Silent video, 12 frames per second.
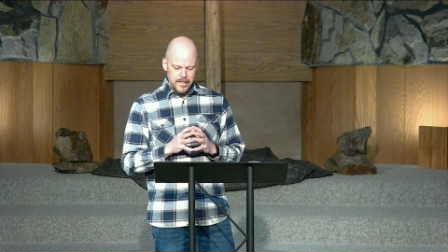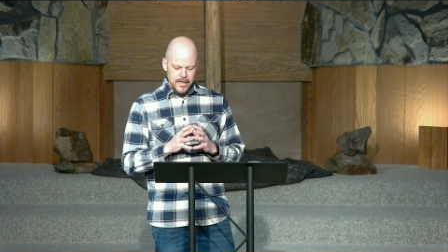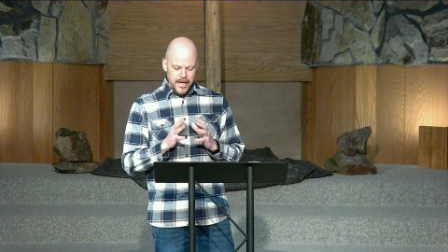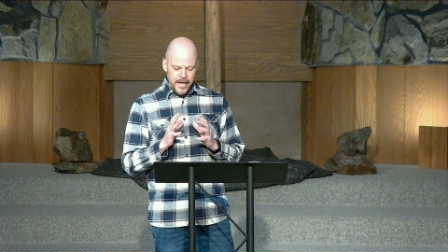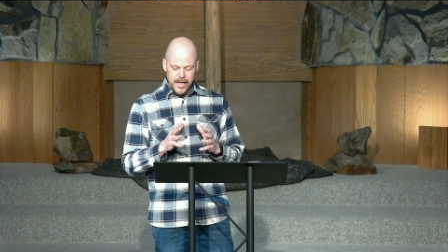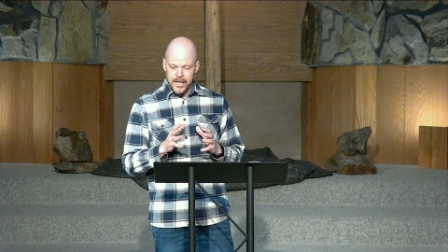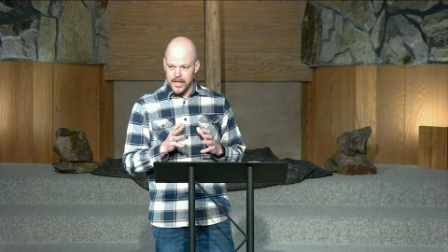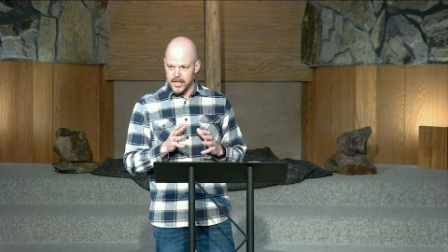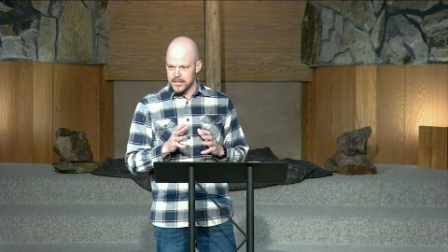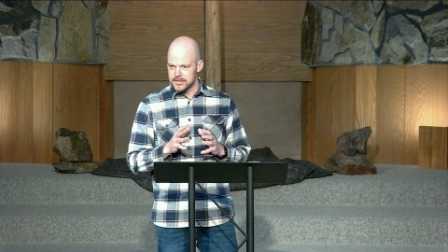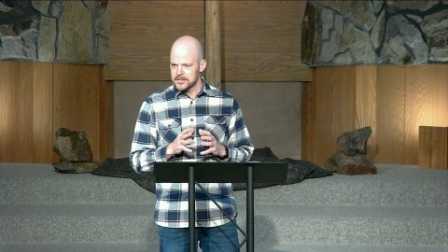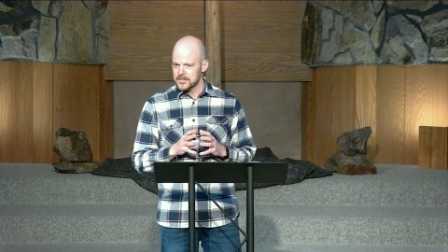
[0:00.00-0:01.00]

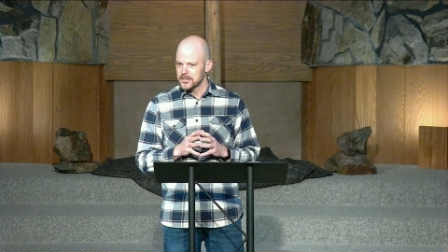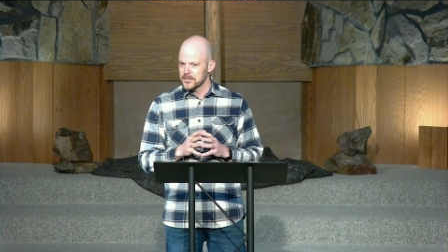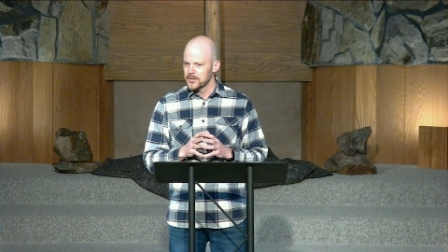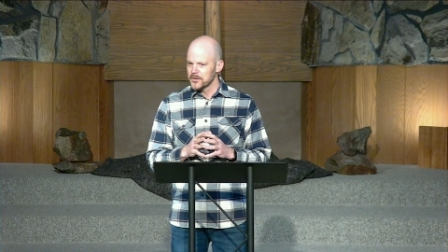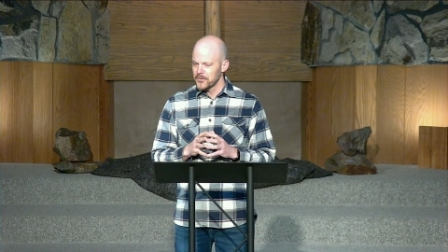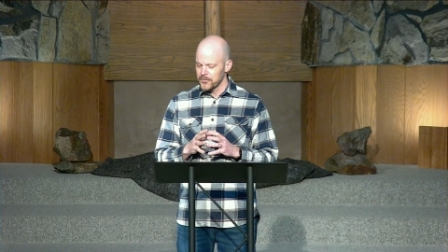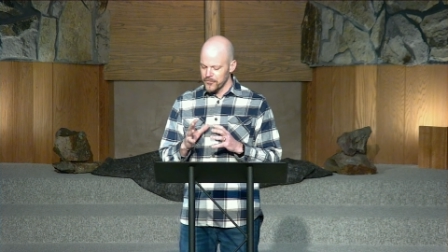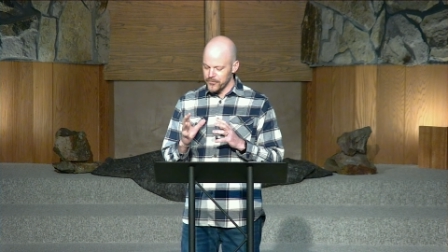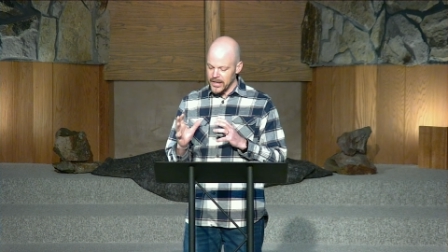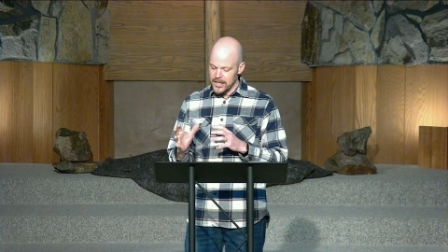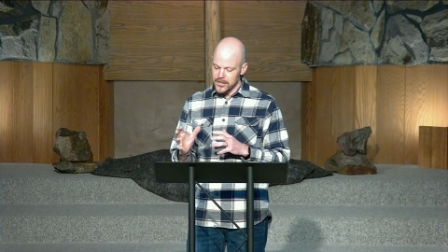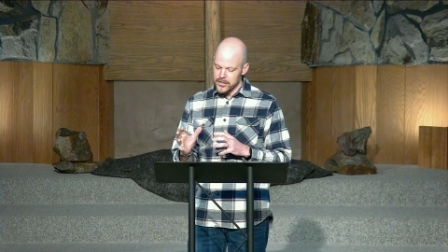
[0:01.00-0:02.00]
and
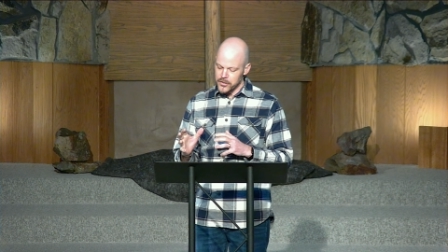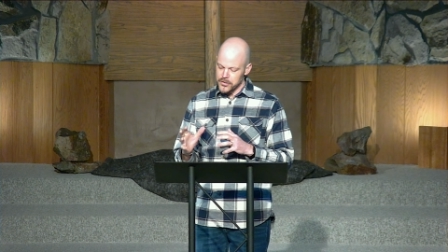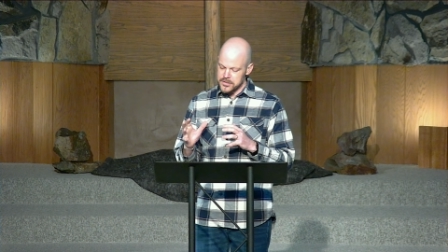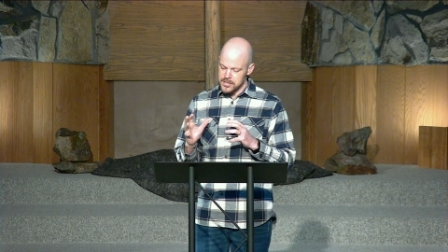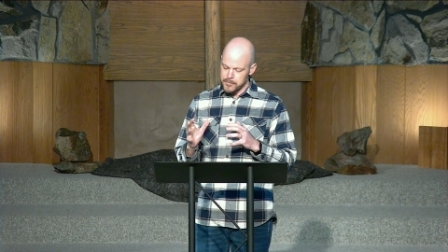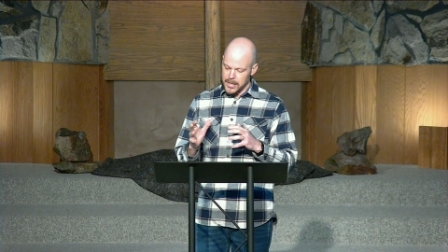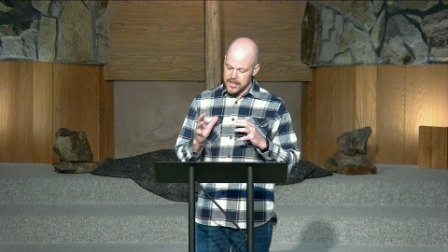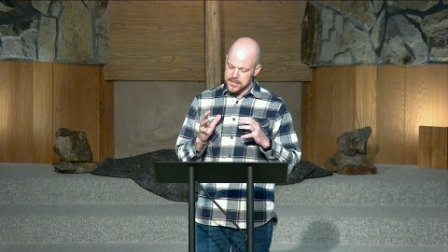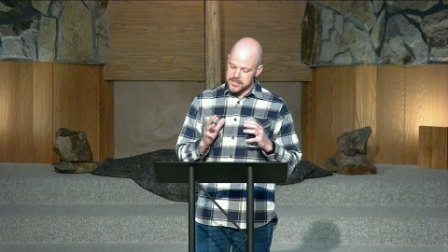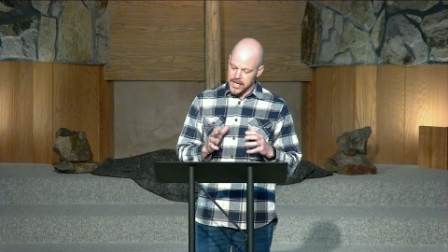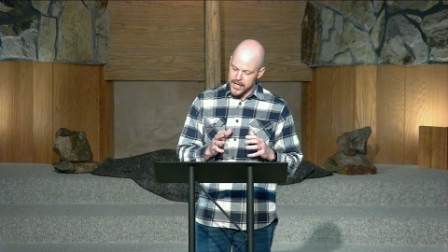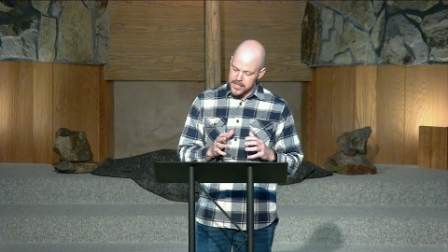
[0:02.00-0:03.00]
failure to make
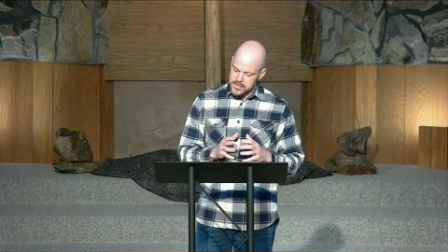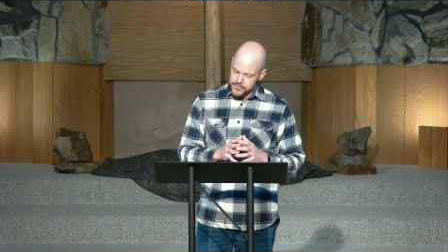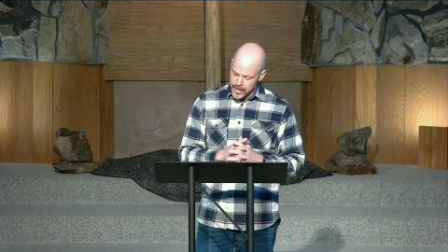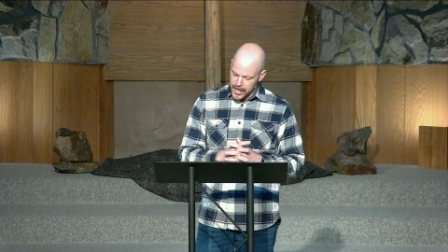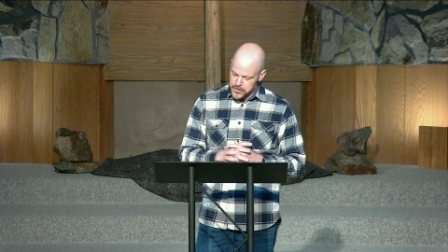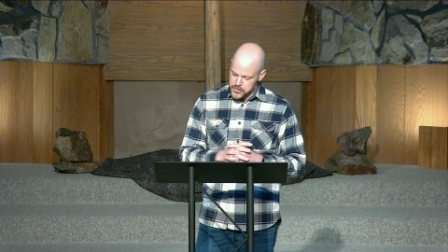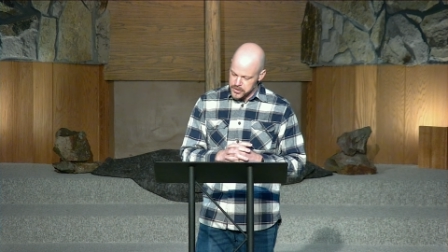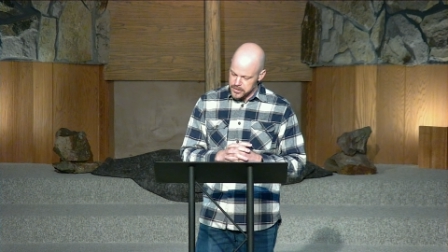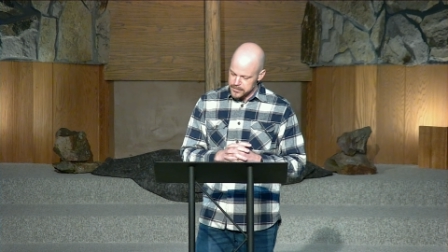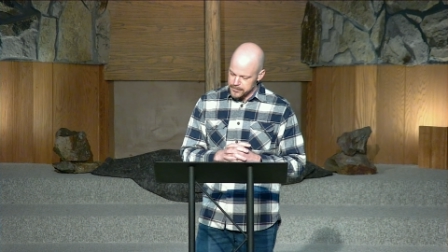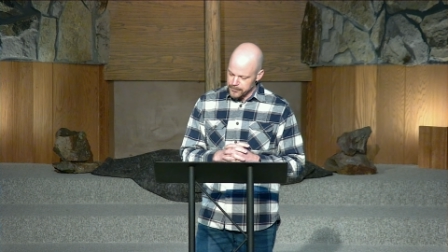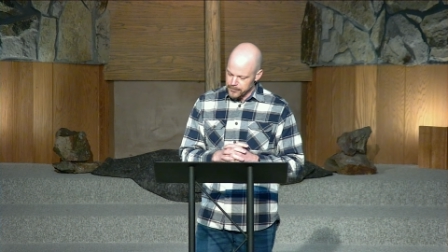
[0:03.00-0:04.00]

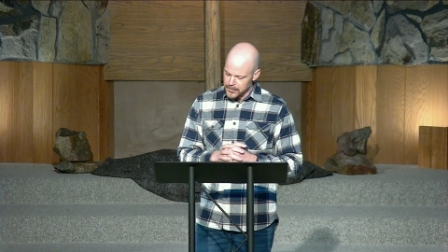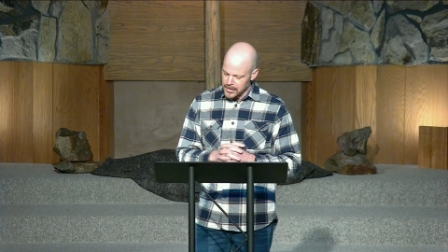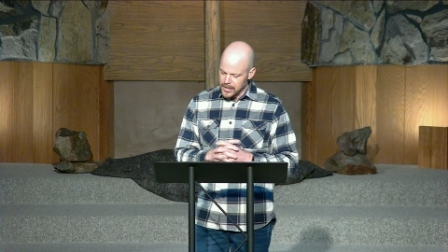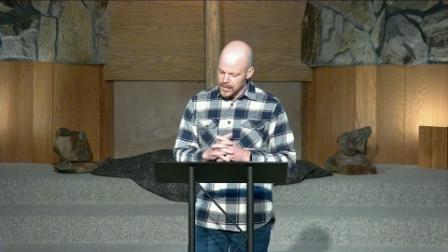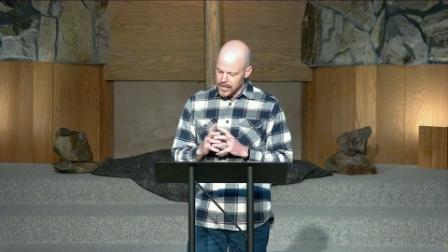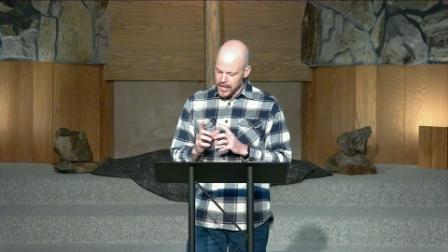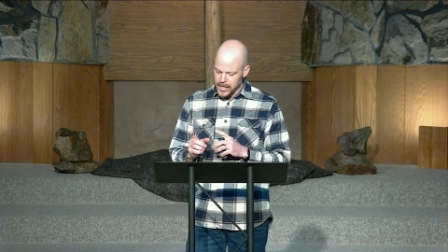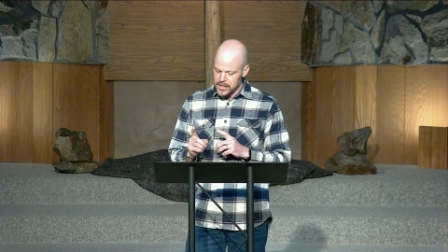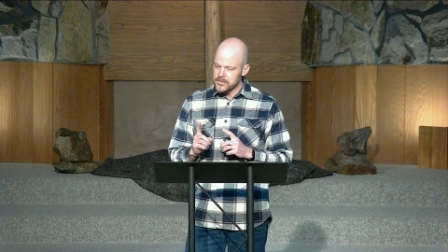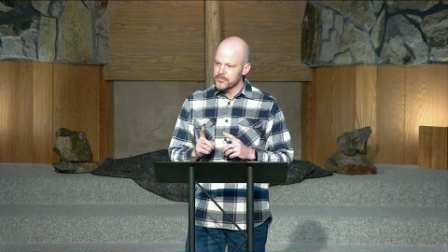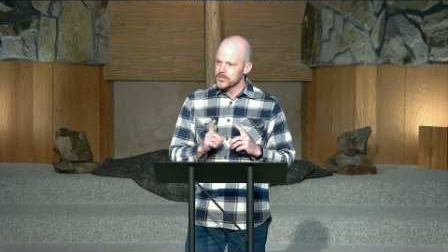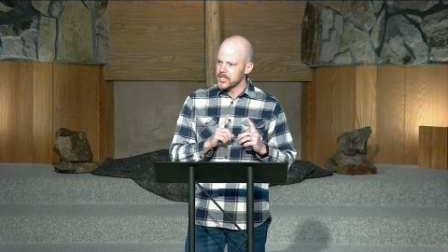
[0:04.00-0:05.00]
satisfaction
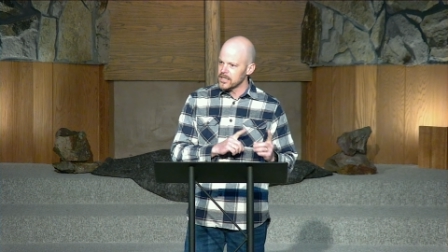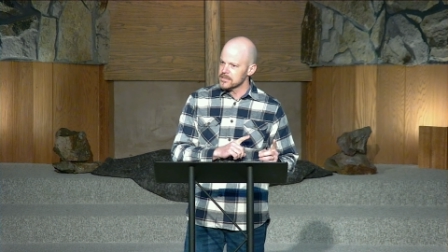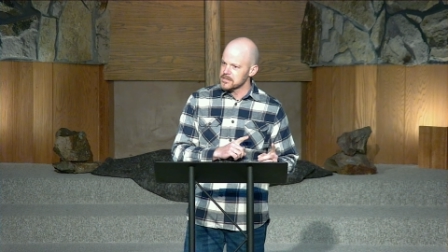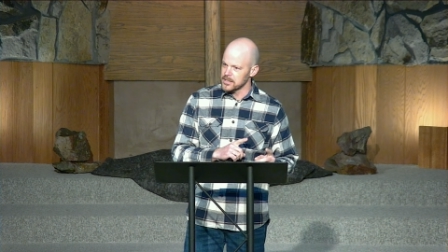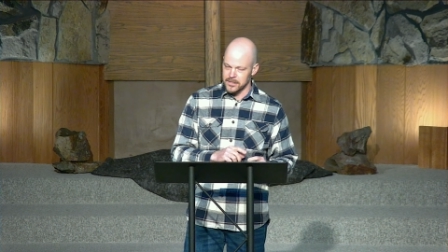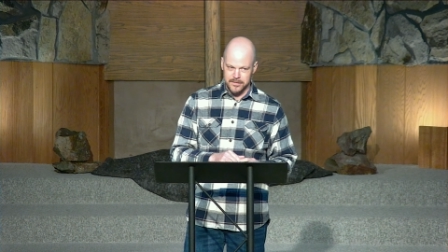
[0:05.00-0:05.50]
and for dancing.